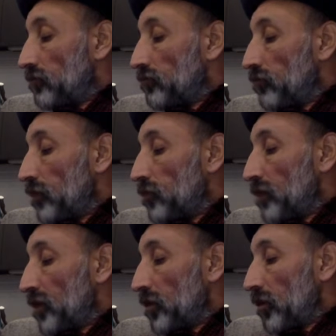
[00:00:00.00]
But to
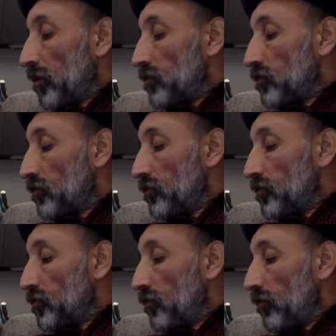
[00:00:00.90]
make the long story
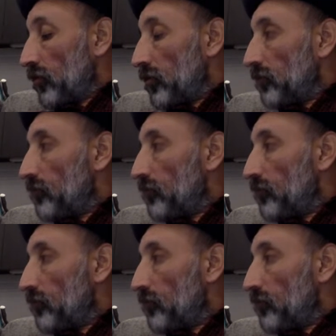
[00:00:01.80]
short,